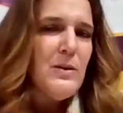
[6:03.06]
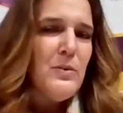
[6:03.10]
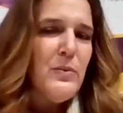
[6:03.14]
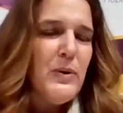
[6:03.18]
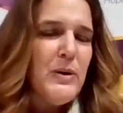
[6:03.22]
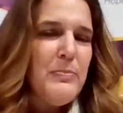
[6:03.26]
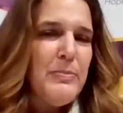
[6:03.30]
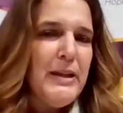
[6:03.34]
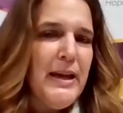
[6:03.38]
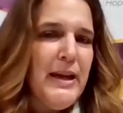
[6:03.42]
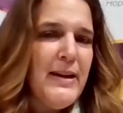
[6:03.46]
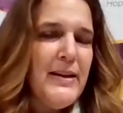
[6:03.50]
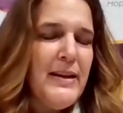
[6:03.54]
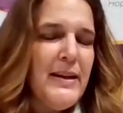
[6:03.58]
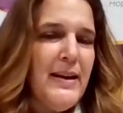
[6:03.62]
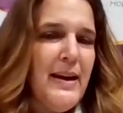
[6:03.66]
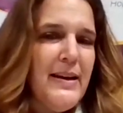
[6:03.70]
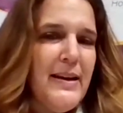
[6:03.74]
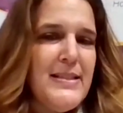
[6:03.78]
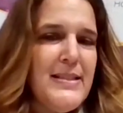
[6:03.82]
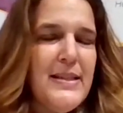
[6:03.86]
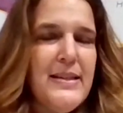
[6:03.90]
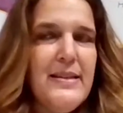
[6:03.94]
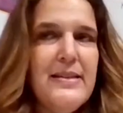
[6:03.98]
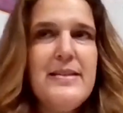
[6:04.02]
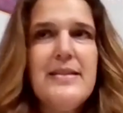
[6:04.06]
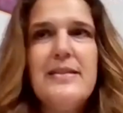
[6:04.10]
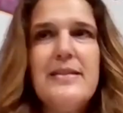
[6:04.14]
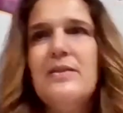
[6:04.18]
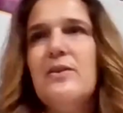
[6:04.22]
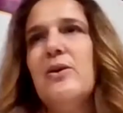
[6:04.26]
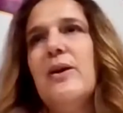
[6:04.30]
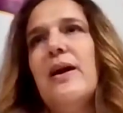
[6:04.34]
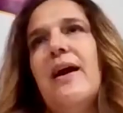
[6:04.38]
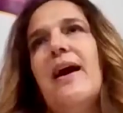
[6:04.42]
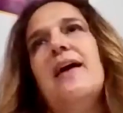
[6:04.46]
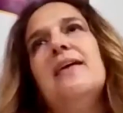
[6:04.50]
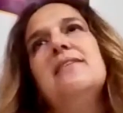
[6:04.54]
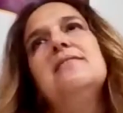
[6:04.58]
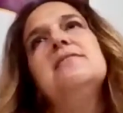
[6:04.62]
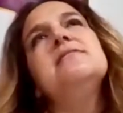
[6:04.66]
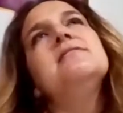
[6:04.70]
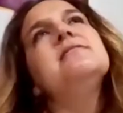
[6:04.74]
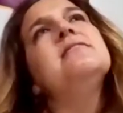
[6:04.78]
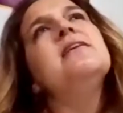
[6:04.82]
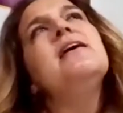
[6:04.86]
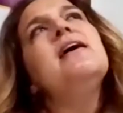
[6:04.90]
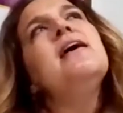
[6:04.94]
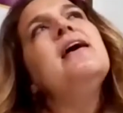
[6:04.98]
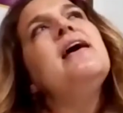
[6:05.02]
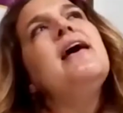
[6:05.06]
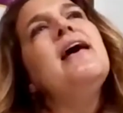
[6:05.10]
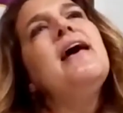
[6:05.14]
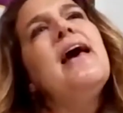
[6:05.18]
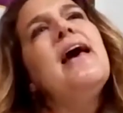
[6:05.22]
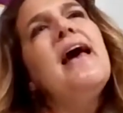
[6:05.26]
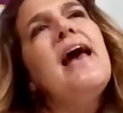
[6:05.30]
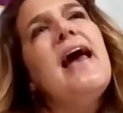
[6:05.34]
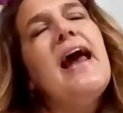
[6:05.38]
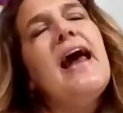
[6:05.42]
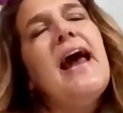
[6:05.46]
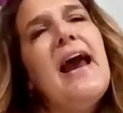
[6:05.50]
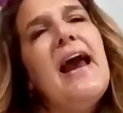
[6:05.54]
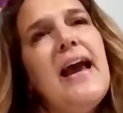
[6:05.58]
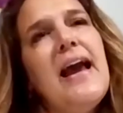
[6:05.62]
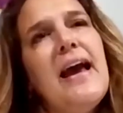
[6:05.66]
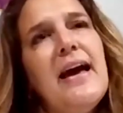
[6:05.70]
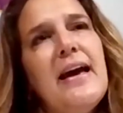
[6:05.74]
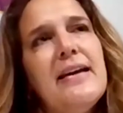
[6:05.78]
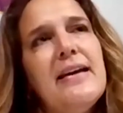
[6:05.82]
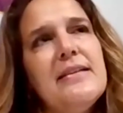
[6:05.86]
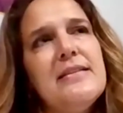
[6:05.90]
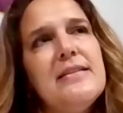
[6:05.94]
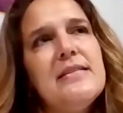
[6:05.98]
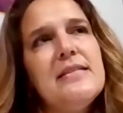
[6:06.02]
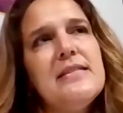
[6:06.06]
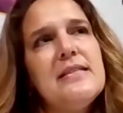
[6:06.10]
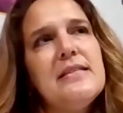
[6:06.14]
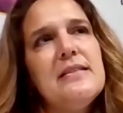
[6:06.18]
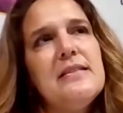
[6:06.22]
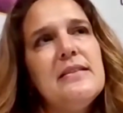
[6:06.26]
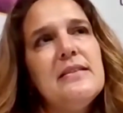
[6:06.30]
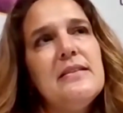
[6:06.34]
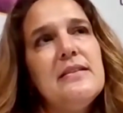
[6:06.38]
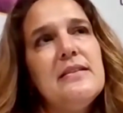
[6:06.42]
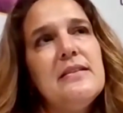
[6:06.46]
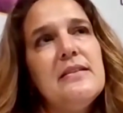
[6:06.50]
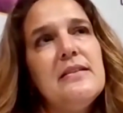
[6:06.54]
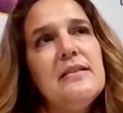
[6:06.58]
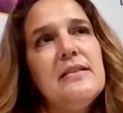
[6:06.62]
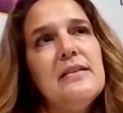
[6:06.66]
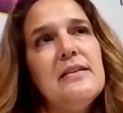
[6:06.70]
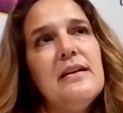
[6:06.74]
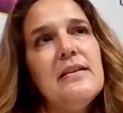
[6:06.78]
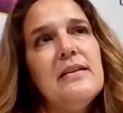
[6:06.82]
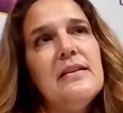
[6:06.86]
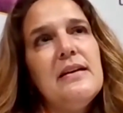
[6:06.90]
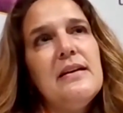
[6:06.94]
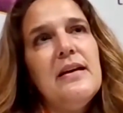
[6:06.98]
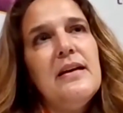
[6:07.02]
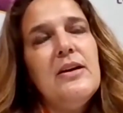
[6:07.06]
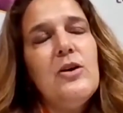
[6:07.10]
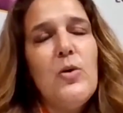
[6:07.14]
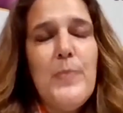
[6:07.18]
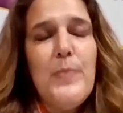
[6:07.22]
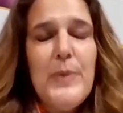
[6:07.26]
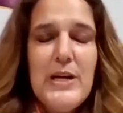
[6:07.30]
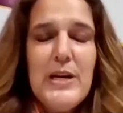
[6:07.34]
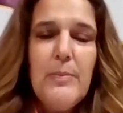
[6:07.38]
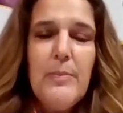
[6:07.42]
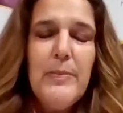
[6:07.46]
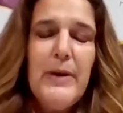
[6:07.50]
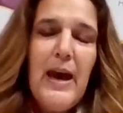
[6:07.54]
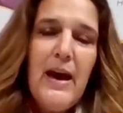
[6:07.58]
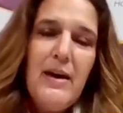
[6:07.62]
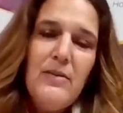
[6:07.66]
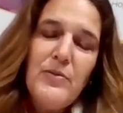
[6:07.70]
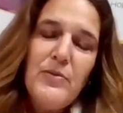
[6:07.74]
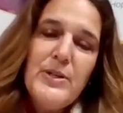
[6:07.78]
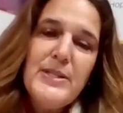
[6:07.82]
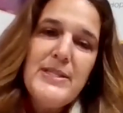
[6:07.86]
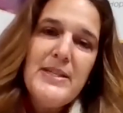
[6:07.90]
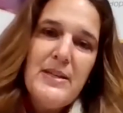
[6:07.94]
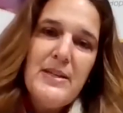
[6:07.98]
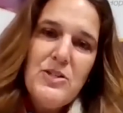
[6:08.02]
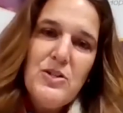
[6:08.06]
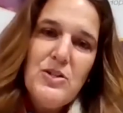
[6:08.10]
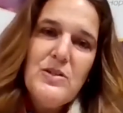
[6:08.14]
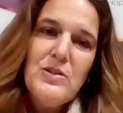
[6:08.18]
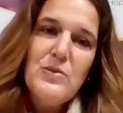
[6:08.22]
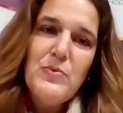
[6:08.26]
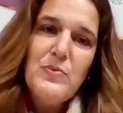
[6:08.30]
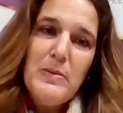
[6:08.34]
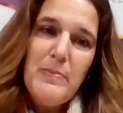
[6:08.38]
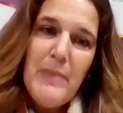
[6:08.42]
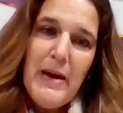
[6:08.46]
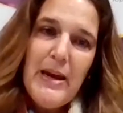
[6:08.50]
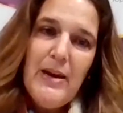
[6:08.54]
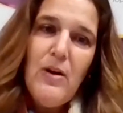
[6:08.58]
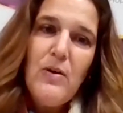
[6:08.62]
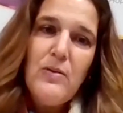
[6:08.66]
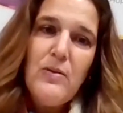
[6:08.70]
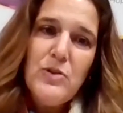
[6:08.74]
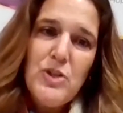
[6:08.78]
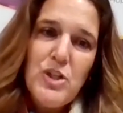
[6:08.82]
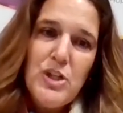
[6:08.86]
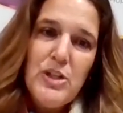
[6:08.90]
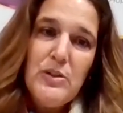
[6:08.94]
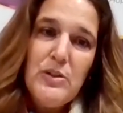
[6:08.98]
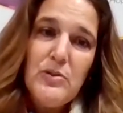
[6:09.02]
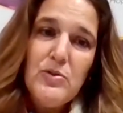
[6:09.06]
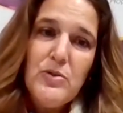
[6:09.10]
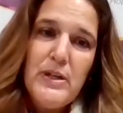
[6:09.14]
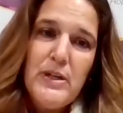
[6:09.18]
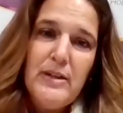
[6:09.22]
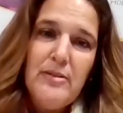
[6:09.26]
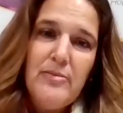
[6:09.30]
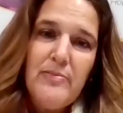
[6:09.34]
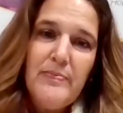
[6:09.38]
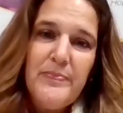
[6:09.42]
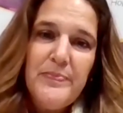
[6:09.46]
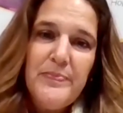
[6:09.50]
we planting ideas in their heads? And it opened up conversations with my own children.